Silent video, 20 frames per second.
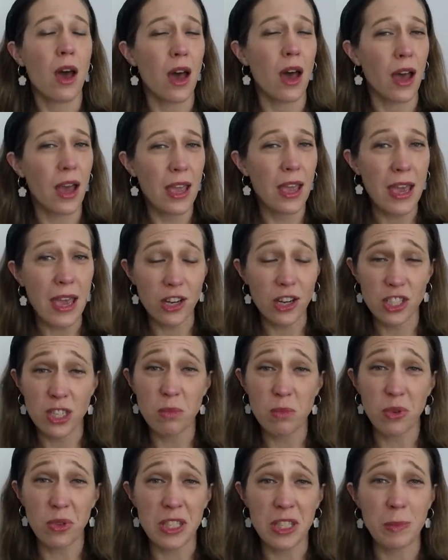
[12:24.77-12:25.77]
I actually
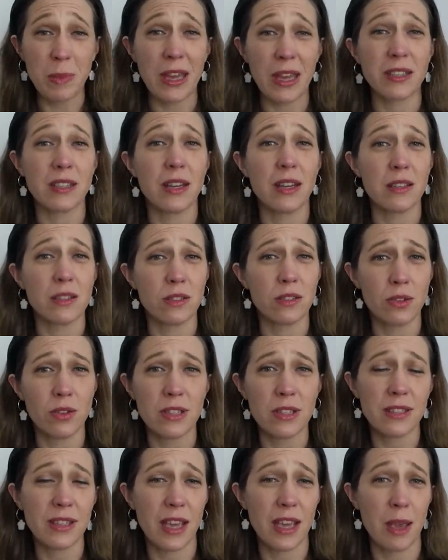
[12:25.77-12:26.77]
bought this pattern as soon
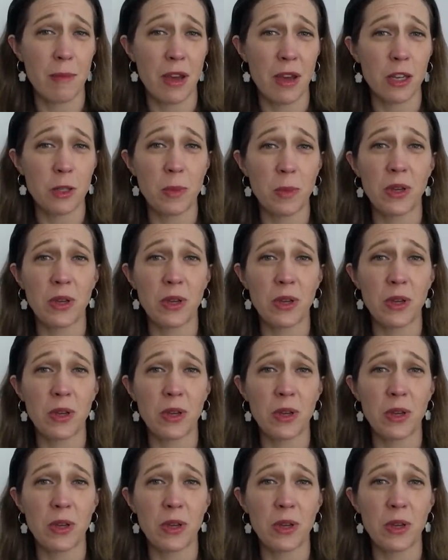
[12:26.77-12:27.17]
as it came out